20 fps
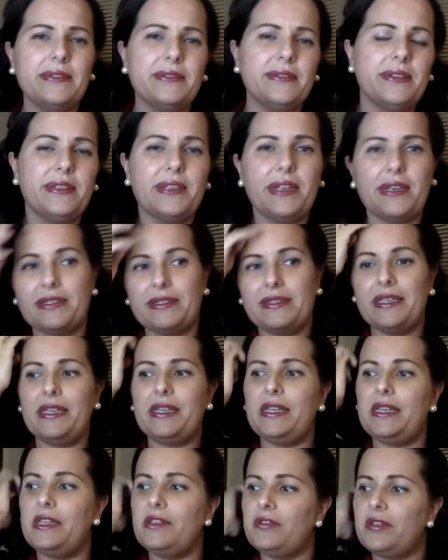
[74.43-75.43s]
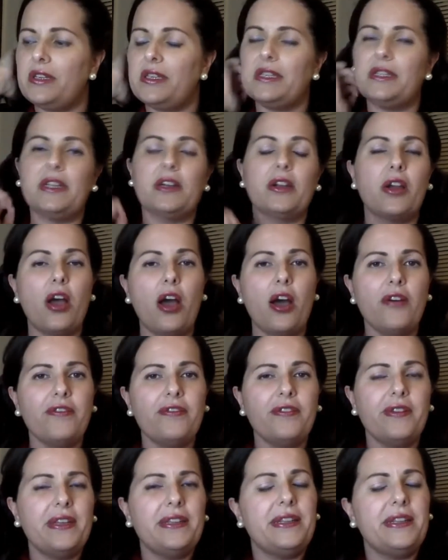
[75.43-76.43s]
they're sitting, drinking their
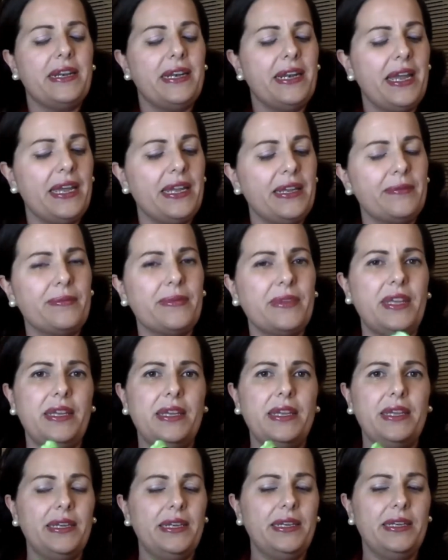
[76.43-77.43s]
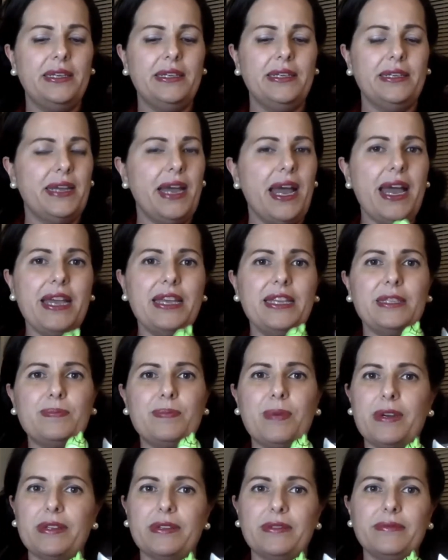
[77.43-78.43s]
coffee, and they're like, guys,
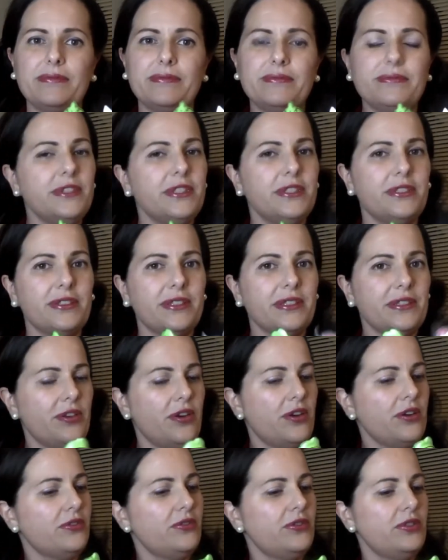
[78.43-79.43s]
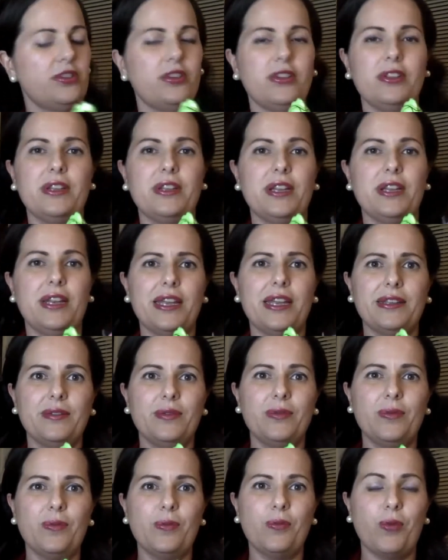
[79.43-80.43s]
but, they talk to each other. They're like,
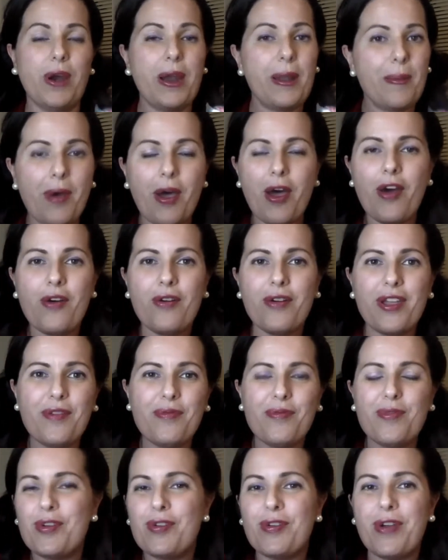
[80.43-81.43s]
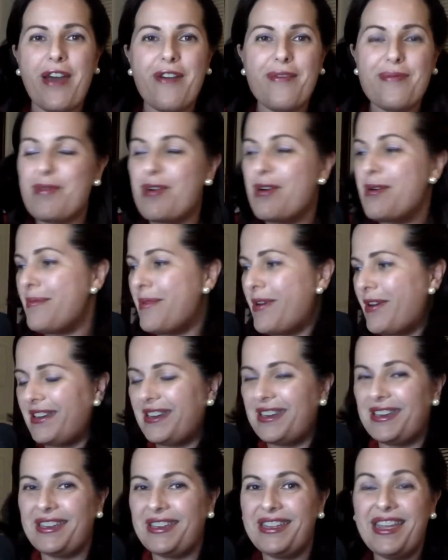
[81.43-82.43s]
what about if we could have more
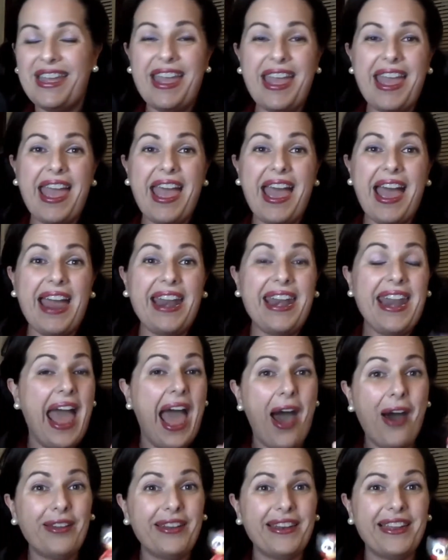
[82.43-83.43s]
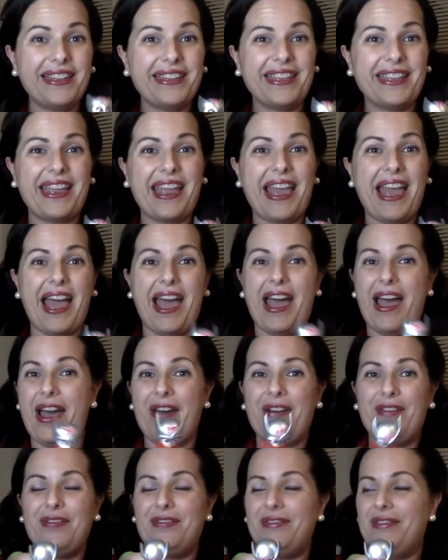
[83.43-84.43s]
money? An outlet can
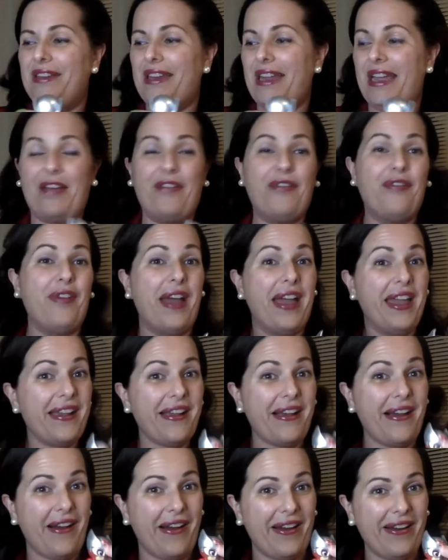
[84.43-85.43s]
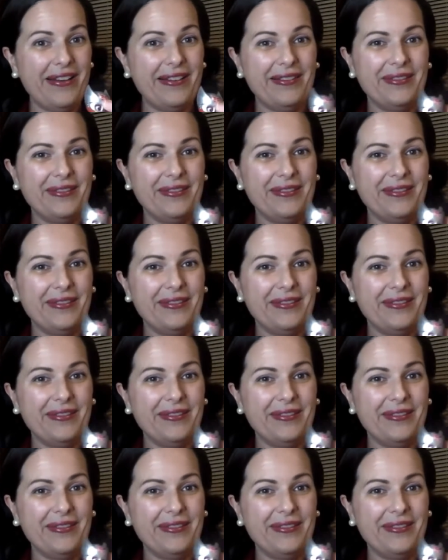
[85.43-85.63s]
have like a flying car,